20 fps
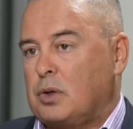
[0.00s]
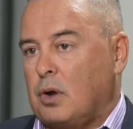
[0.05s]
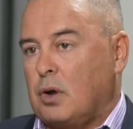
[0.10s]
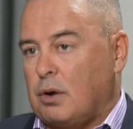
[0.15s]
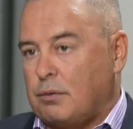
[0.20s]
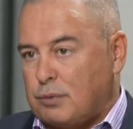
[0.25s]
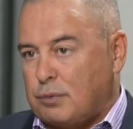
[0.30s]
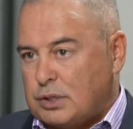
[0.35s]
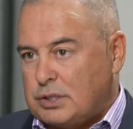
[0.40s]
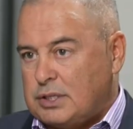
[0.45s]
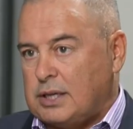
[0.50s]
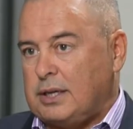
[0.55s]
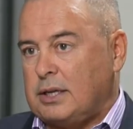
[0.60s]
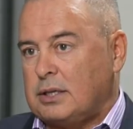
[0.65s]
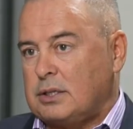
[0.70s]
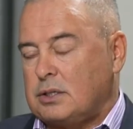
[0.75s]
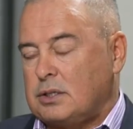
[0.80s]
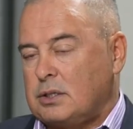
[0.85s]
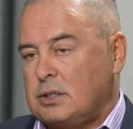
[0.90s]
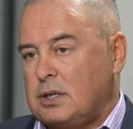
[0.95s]
of
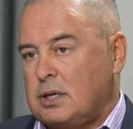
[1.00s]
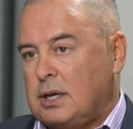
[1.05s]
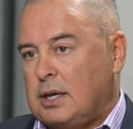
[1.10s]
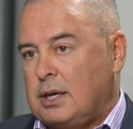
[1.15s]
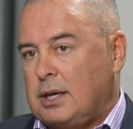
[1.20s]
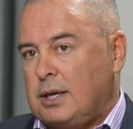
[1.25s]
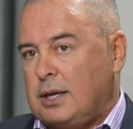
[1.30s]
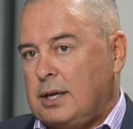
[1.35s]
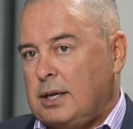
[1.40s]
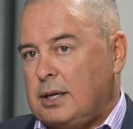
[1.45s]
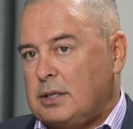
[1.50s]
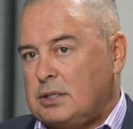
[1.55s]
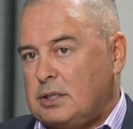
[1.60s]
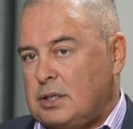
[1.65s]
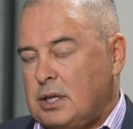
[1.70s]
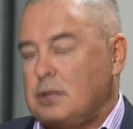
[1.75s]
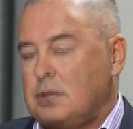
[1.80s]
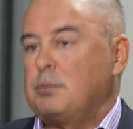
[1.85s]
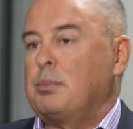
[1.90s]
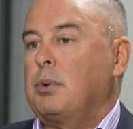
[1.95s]
resilience is
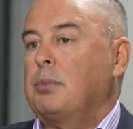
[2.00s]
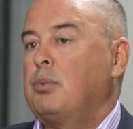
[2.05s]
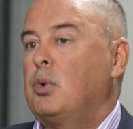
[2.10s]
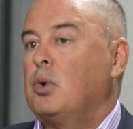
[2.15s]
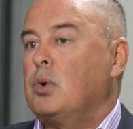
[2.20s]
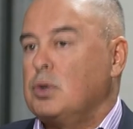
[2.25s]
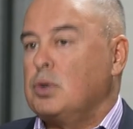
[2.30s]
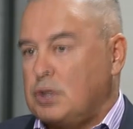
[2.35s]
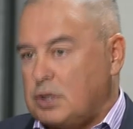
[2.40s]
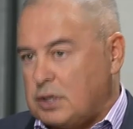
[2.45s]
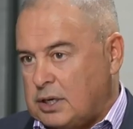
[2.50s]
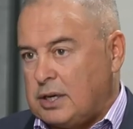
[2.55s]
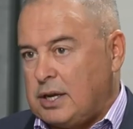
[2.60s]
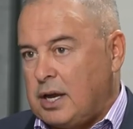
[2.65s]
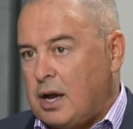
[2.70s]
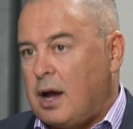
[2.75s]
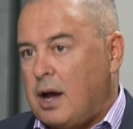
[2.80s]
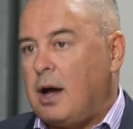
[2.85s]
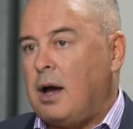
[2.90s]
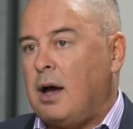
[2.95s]

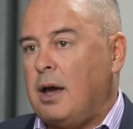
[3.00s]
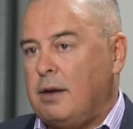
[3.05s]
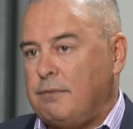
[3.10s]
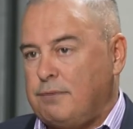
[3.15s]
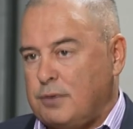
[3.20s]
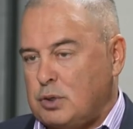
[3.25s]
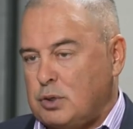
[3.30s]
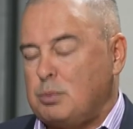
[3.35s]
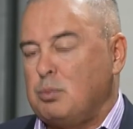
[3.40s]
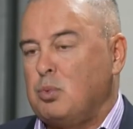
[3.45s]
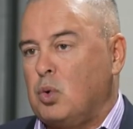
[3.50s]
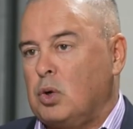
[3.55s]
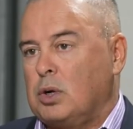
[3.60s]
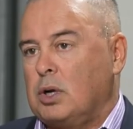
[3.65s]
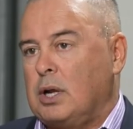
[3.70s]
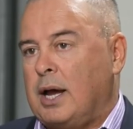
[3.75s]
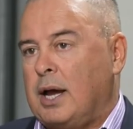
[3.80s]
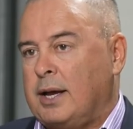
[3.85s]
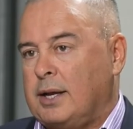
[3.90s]
disproportionately high for small